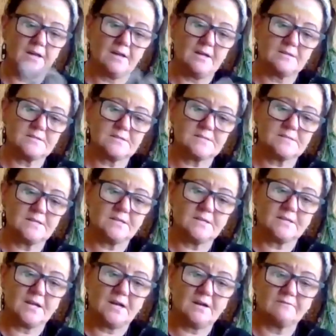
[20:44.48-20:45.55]
as I said, you
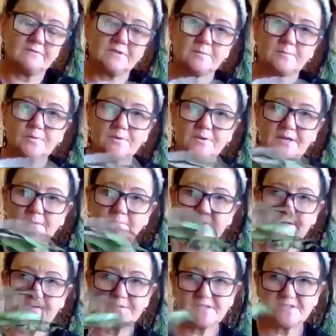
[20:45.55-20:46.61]
can't really put gum
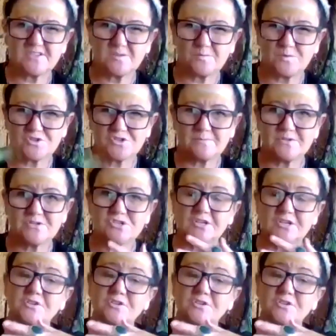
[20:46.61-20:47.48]
leaves into the washing machine.